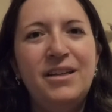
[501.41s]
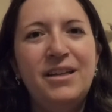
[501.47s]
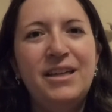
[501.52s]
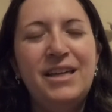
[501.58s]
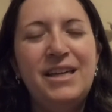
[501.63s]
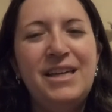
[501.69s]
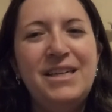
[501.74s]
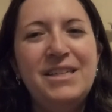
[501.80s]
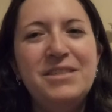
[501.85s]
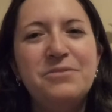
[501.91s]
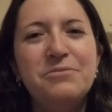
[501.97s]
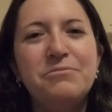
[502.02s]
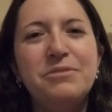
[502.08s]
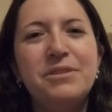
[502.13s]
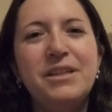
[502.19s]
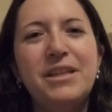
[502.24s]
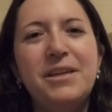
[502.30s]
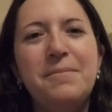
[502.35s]
He's
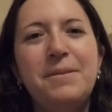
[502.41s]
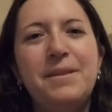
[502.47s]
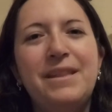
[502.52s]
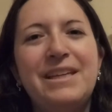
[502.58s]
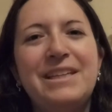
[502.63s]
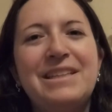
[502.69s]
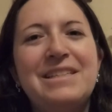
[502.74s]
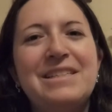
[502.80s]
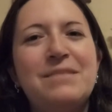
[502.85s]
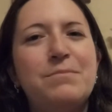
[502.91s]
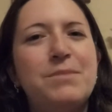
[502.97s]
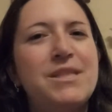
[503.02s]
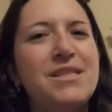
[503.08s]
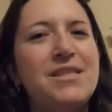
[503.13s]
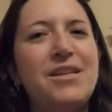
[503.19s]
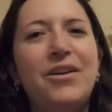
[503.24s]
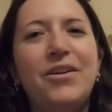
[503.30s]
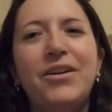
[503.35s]
really been like this
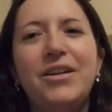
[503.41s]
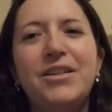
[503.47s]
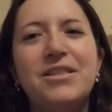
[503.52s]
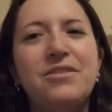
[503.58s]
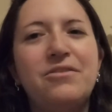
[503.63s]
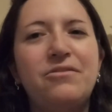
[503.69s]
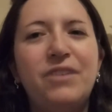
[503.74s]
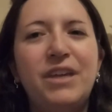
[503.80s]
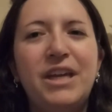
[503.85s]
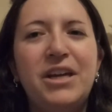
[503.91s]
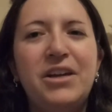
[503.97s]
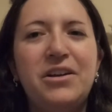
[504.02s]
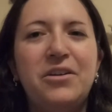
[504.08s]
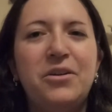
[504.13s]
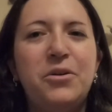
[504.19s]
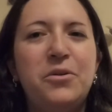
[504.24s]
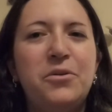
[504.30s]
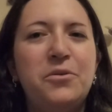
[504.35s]
mysterious
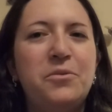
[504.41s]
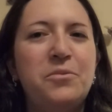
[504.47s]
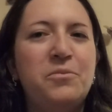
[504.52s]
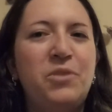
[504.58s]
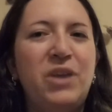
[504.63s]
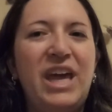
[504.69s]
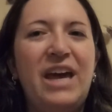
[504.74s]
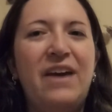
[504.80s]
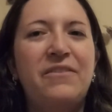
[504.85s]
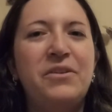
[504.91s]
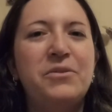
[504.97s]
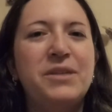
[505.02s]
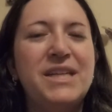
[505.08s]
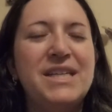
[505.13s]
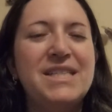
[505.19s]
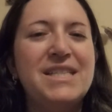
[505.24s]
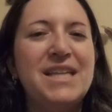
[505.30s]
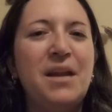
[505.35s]
figure whom we haven't
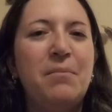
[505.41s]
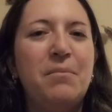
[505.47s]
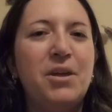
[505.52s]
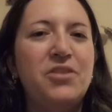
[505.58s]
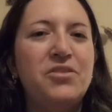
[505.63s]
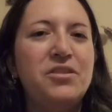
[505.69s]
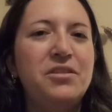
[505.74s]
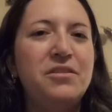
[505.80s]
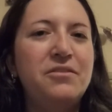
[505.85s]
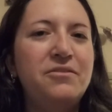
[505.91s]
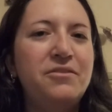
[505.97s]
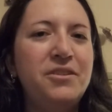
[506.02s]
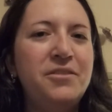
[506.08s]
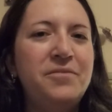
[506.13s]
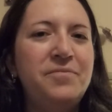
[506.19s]
really seen much of.